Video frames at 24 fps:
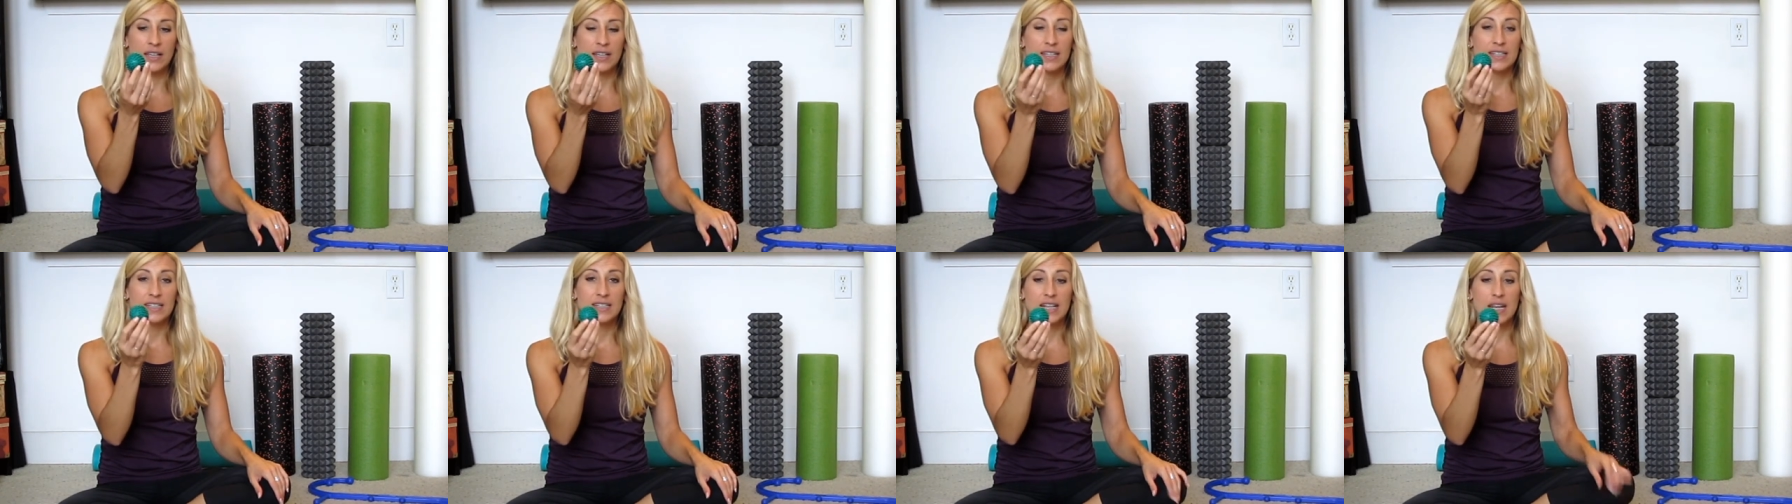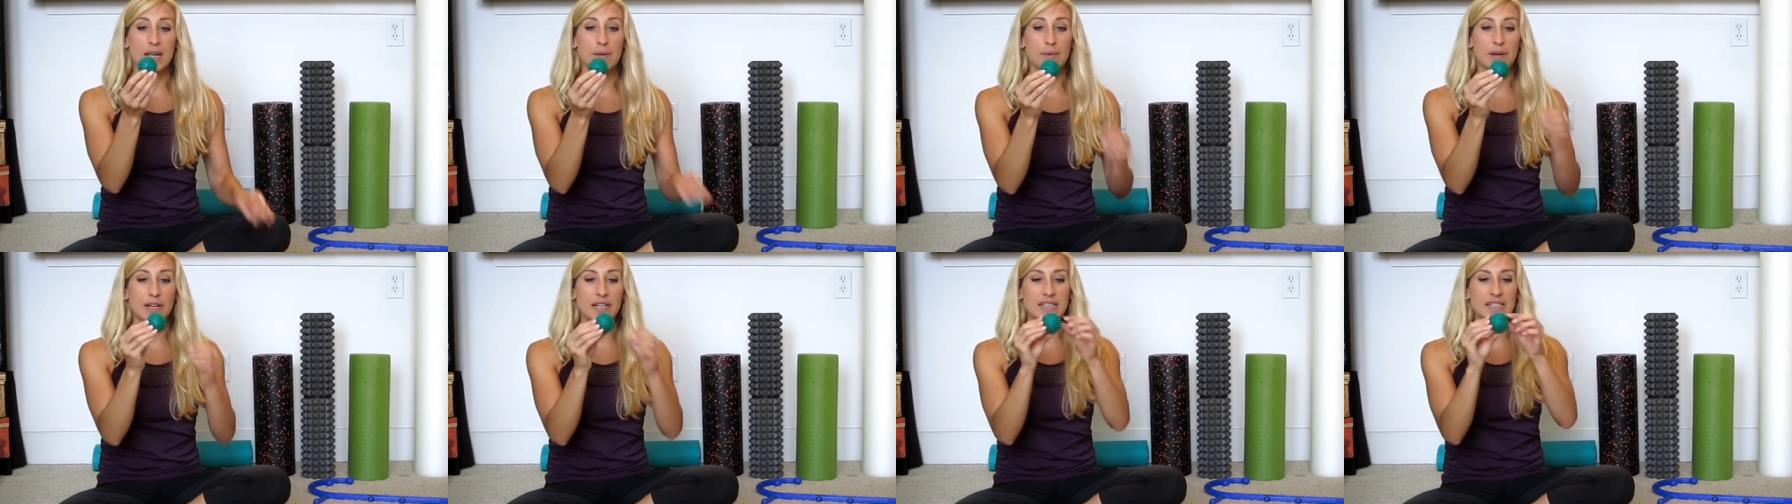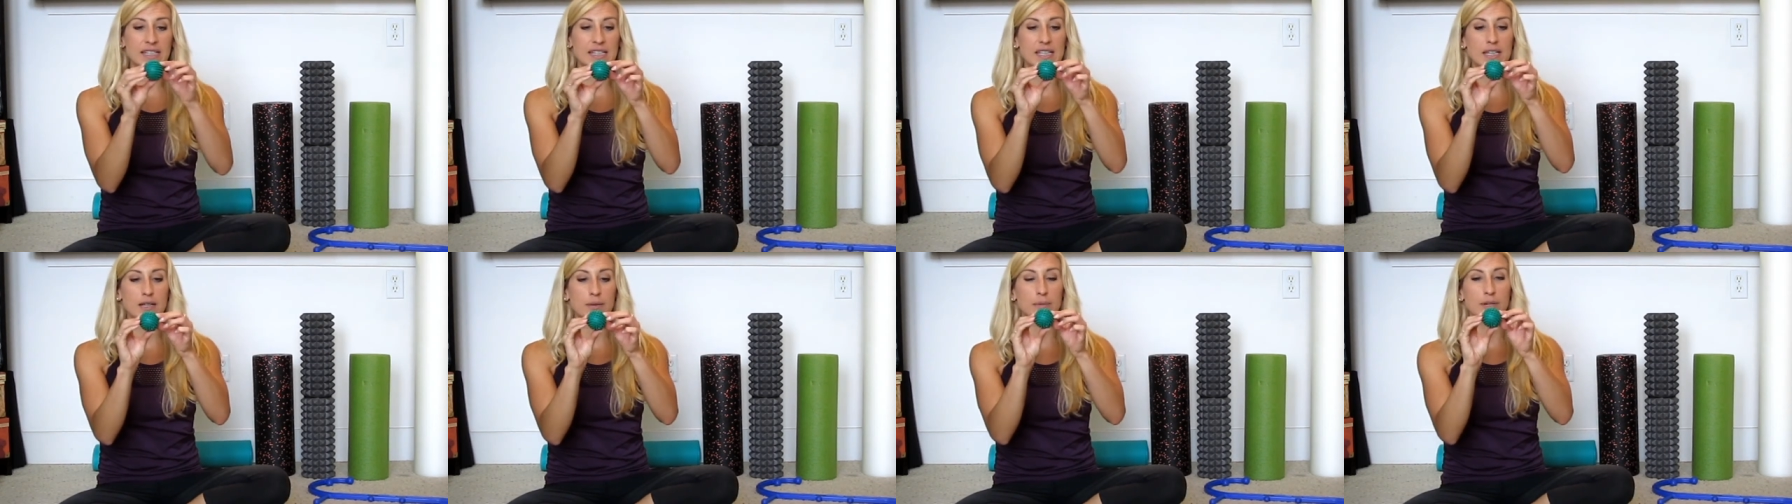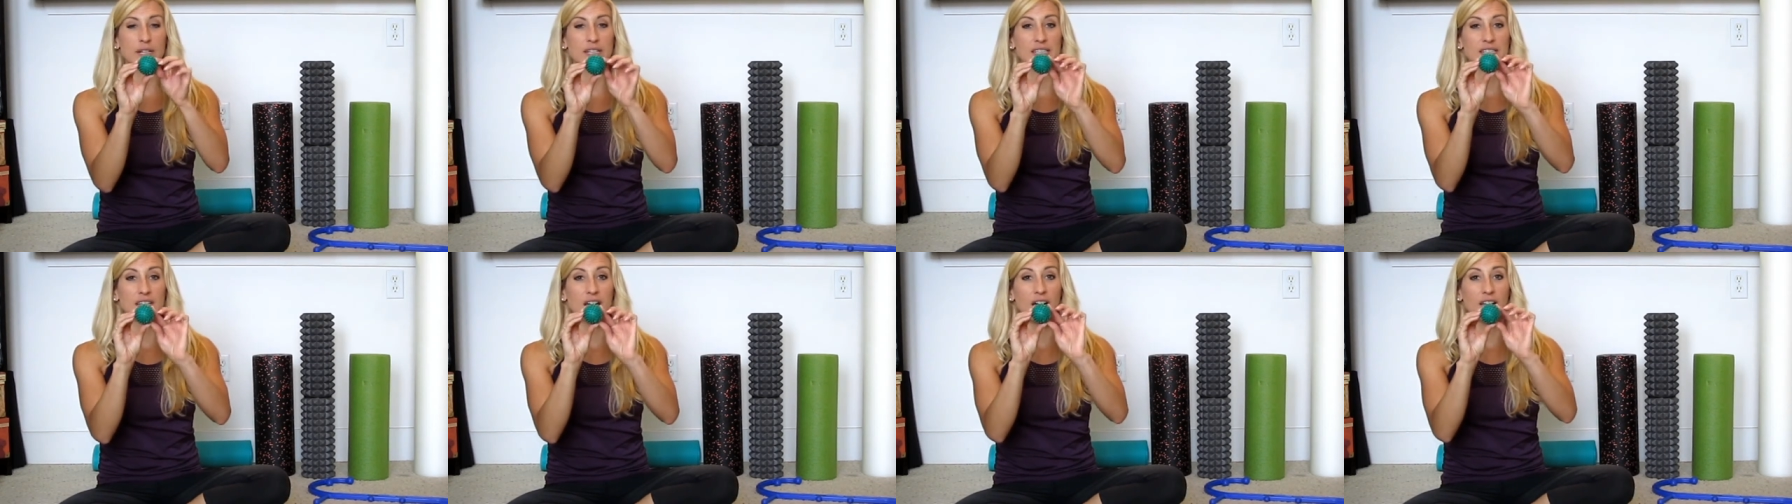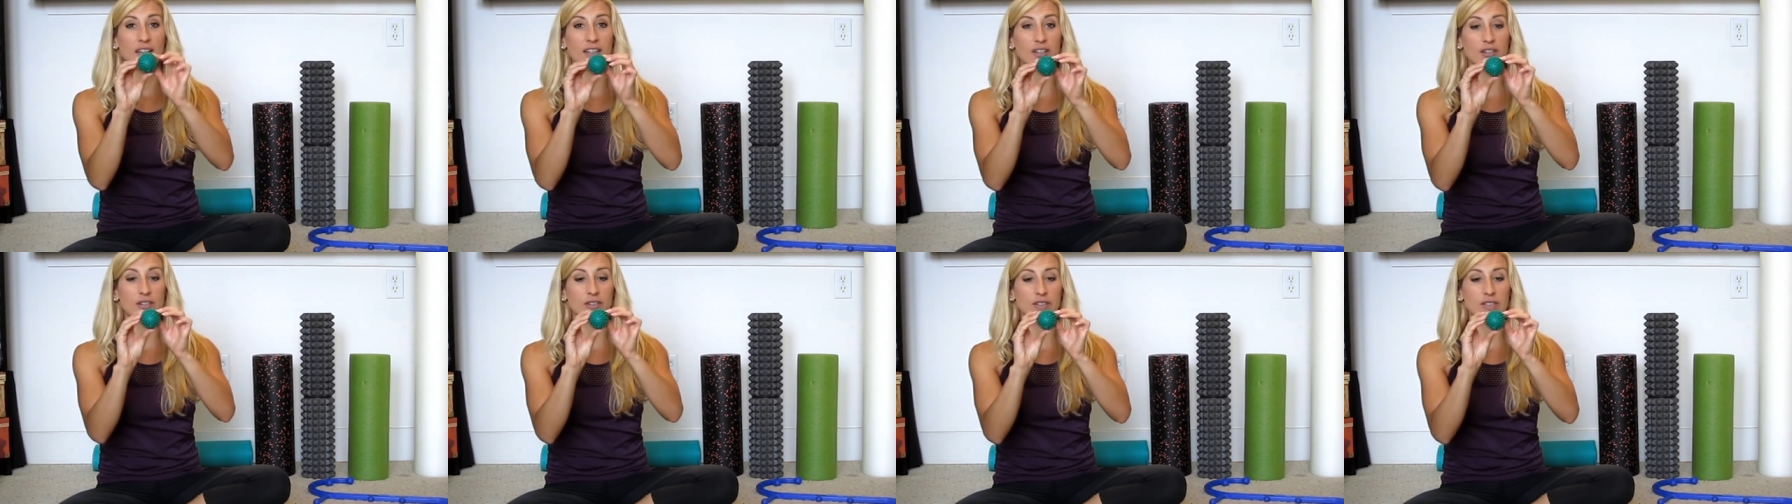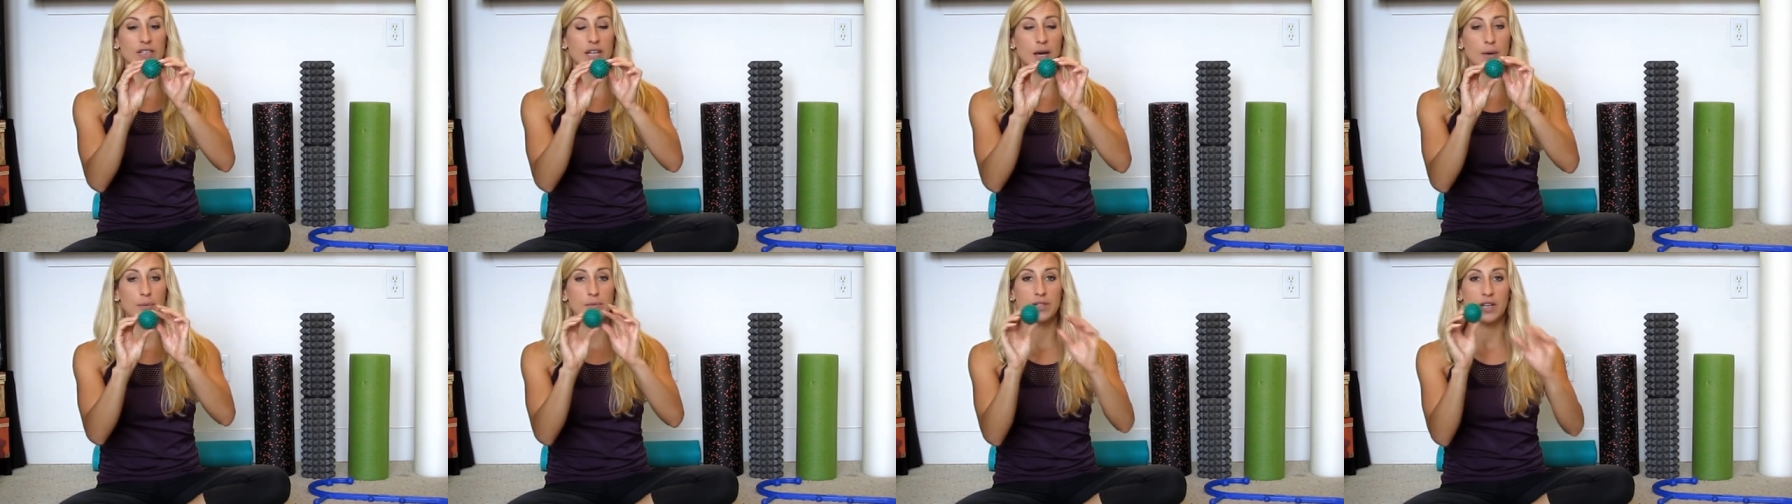same idea, but it's got little
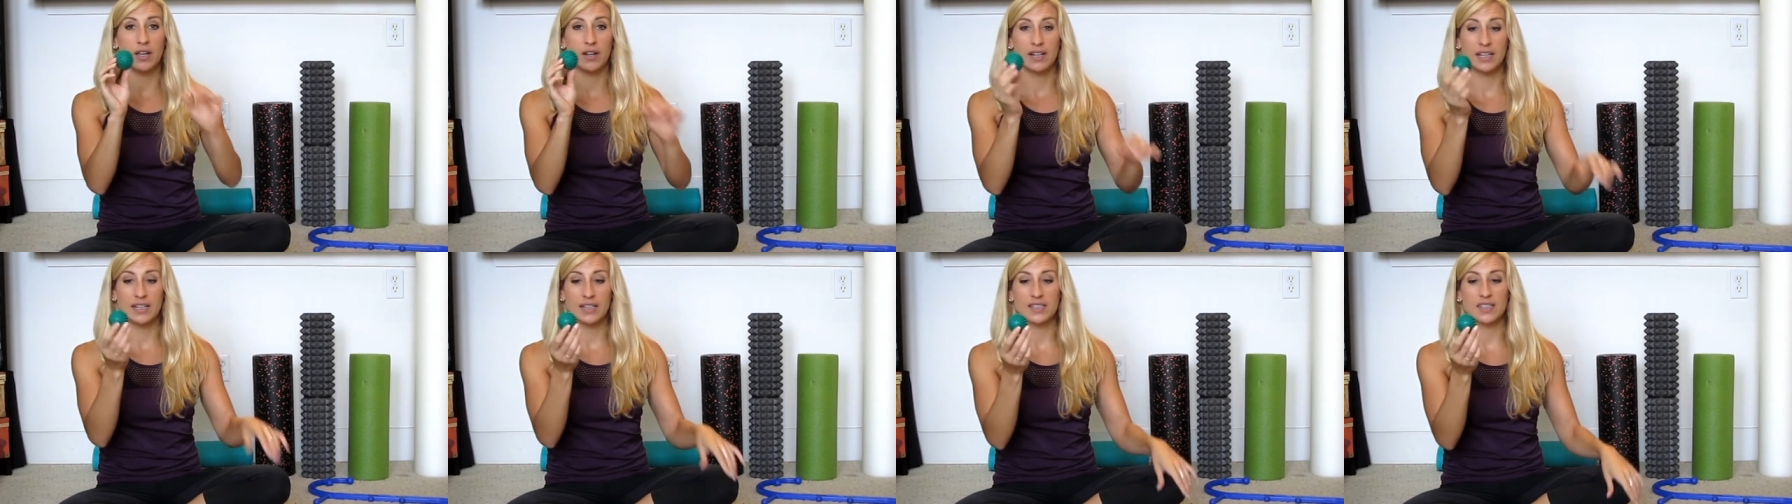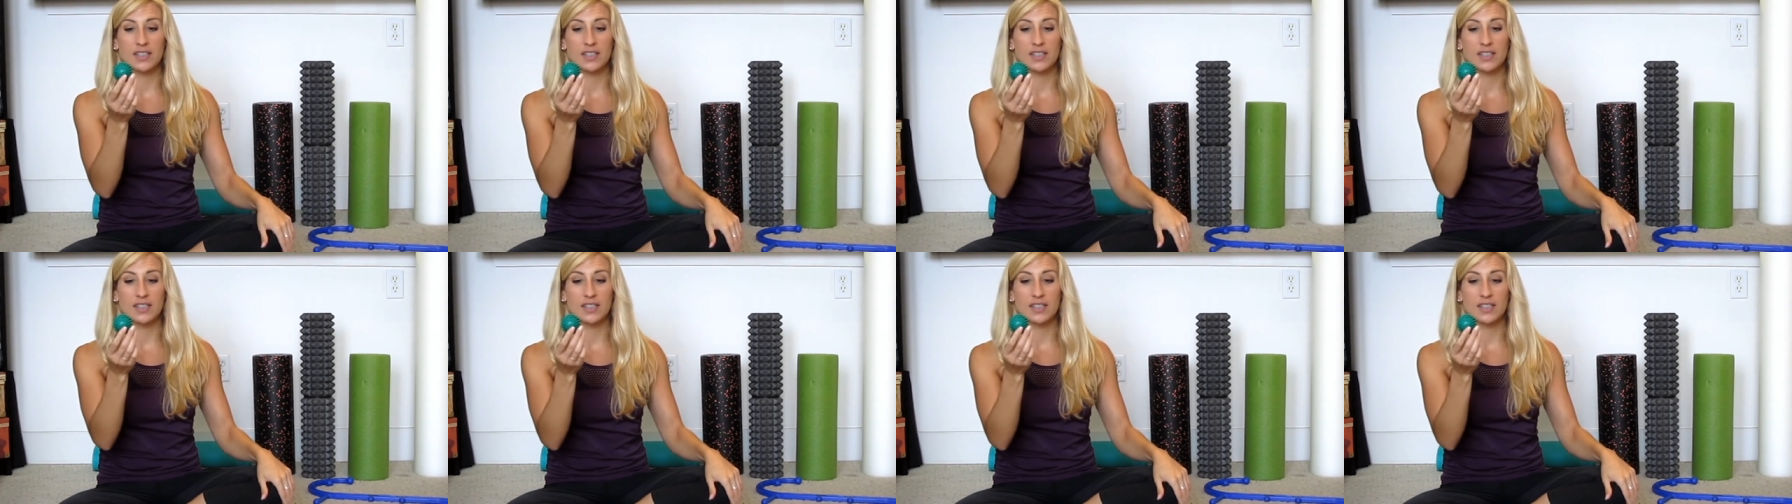nubs on it.